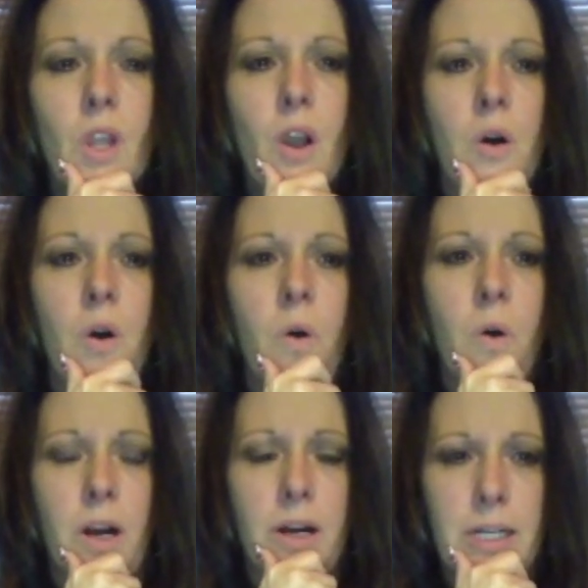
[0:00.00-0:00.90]

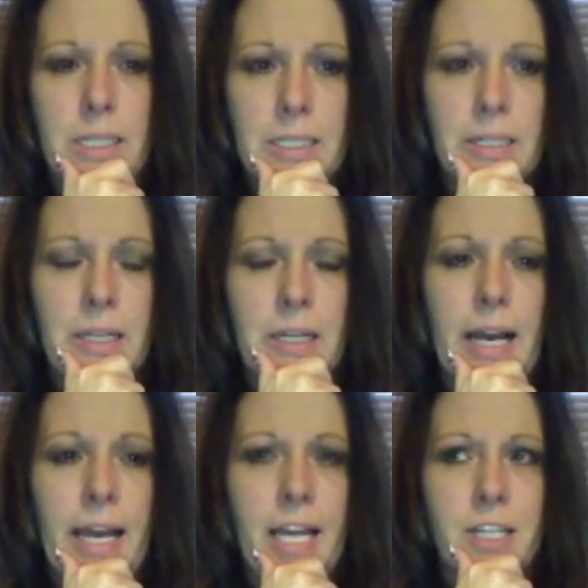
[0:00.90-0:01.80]
Or I
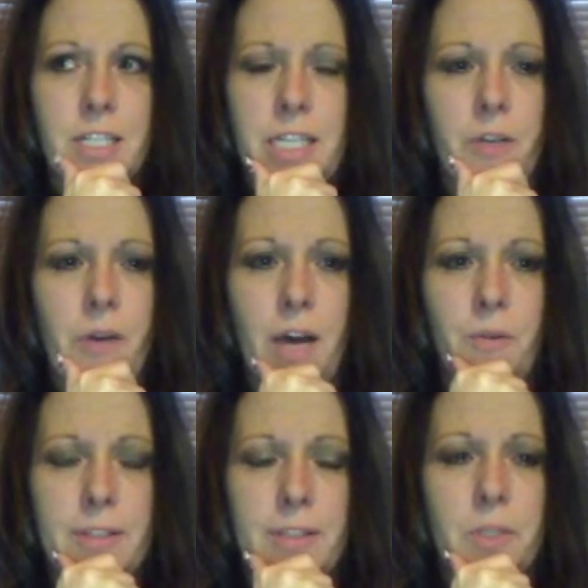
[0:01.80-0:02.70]
actually did go out with
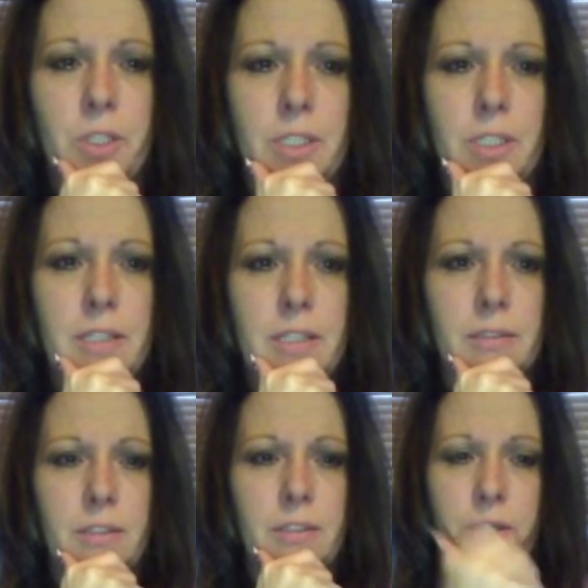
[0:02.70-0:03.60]
some girls
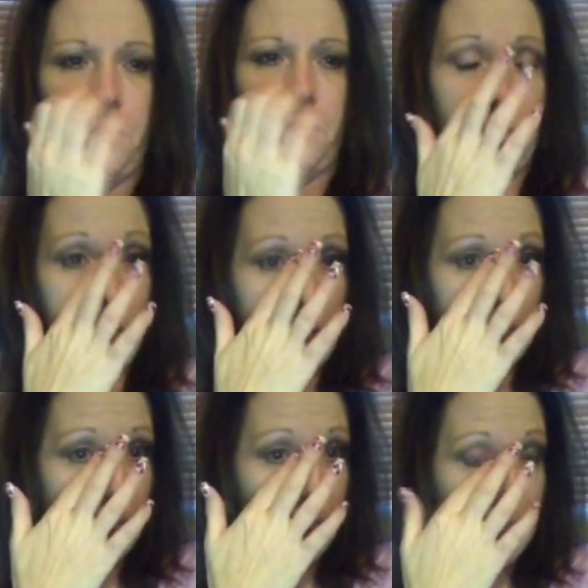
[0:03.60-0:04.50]
to
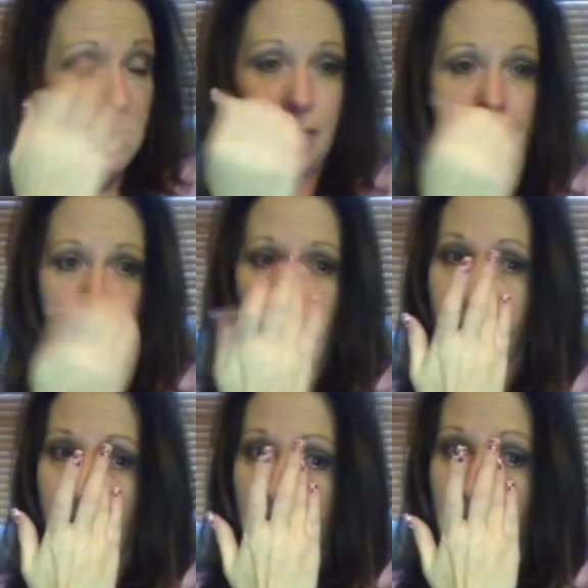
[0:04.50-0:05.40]
get together one
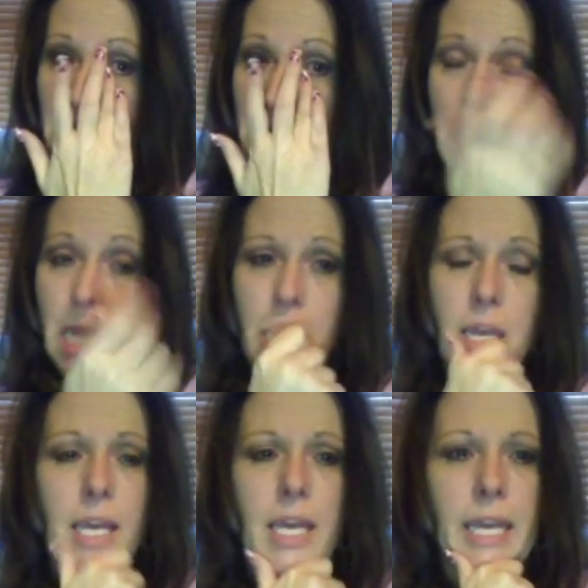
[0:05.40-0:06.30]
night,
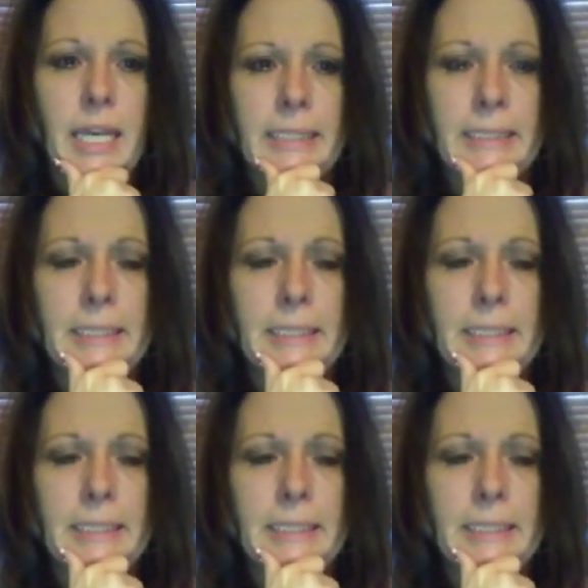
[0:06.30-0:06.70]
and